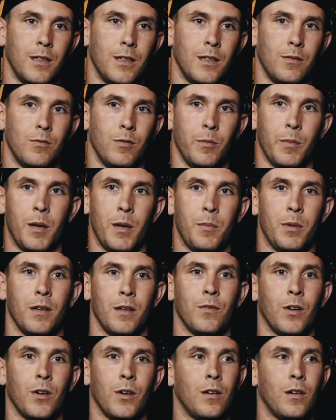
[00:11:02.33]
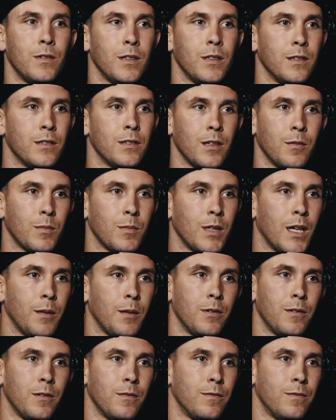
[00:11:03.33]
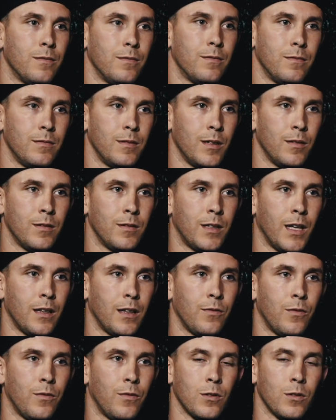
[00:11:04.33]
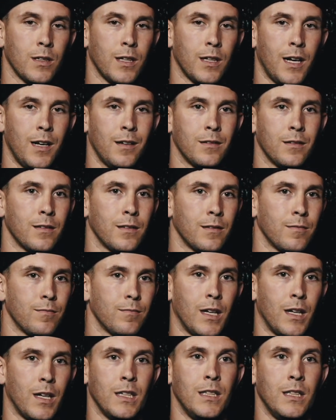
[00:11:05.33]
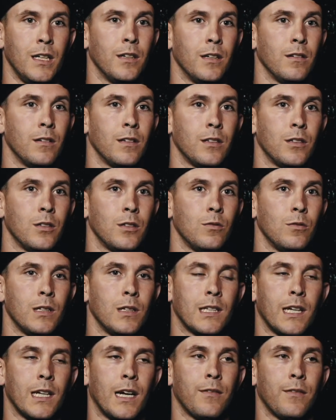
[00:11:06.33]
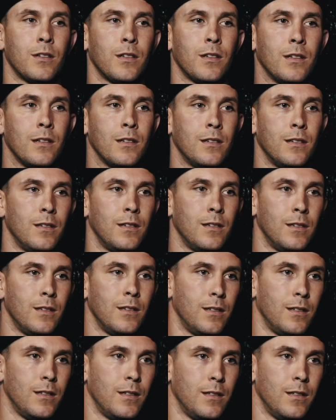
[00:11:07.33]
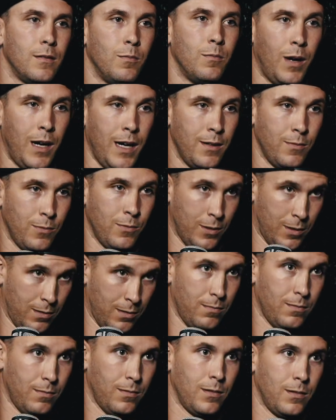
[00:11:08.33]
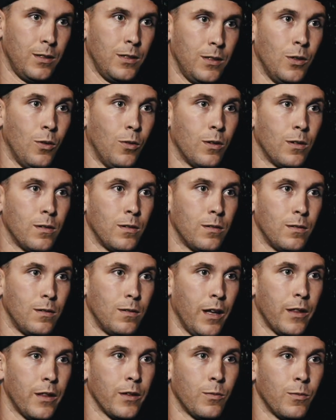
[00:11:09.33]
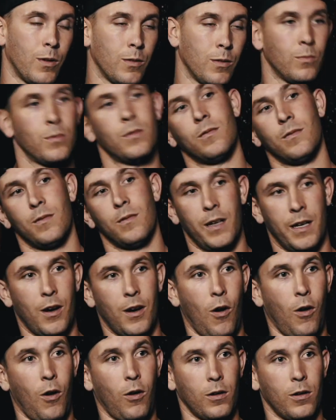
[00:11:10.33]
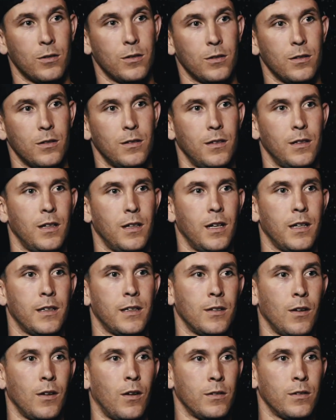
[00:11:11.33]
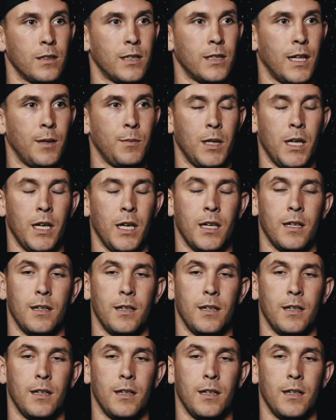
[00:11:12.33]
we may be involved in some type of, you know, deadly force encounter. A year and 2 weeks after mine was your other one and ours at this on the same day.